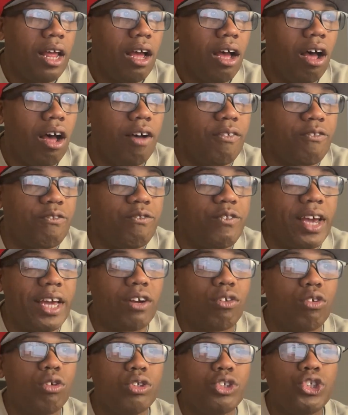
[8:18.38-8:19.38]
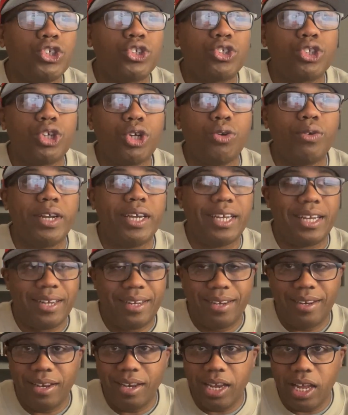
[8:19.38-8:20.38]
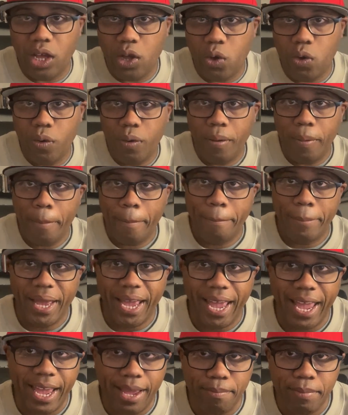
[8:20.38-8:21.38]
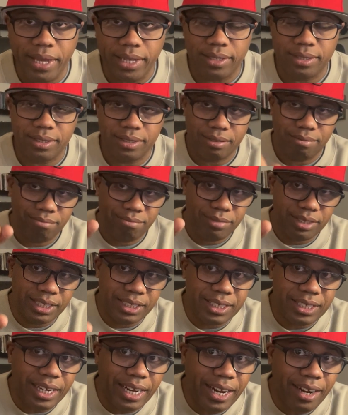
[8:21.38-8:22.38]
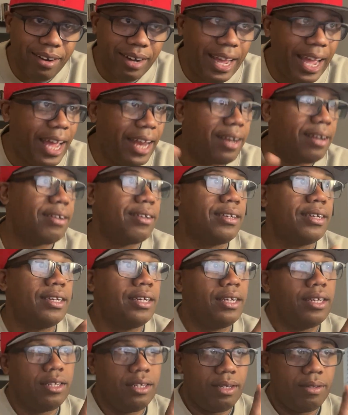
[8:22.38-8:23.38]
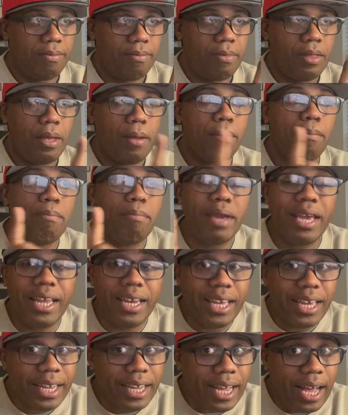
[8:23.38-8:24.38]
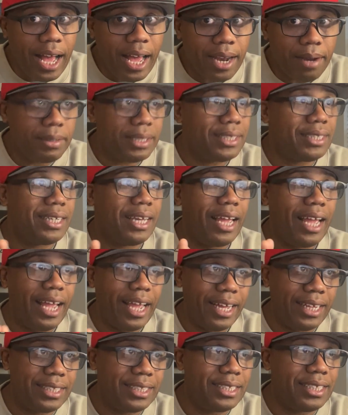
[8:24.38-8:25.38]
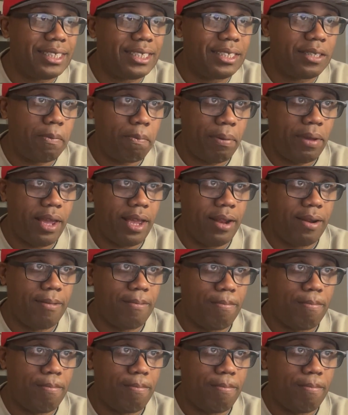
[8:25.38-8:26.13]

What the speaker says: of federal student loan payments. Did you hear that? Many economists anticipate